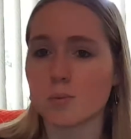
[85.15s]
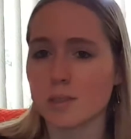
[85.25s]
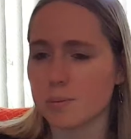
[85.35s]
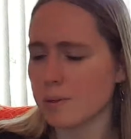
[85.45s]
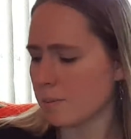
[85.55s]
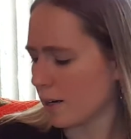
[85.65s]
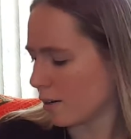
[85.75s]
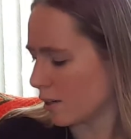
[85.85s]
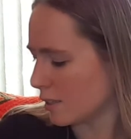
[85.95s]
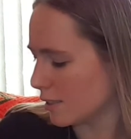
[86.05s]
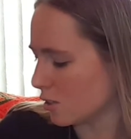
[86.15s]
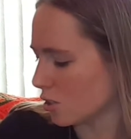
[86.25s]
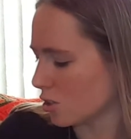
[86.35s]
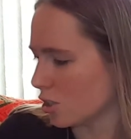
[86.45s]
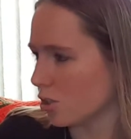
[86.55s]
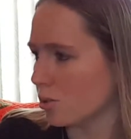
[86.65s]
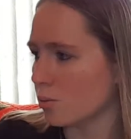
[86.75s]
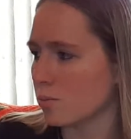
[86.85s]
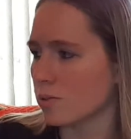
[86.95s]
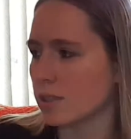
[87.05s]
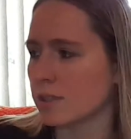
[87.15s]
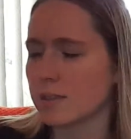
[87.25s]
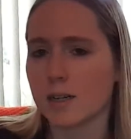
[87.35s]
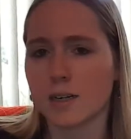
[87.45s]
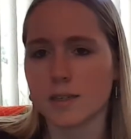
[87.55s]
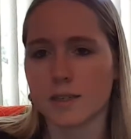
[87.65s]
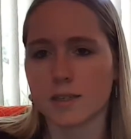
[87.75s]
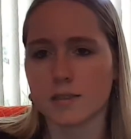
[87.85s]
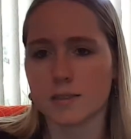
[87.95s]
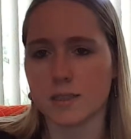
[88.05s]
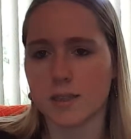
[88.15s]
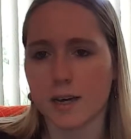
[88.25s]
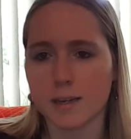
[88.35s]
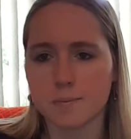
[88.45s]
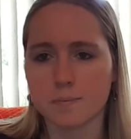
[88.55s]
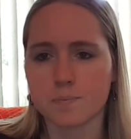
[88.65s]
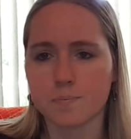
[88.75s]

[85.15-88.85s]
it's been about a year or two since I did that.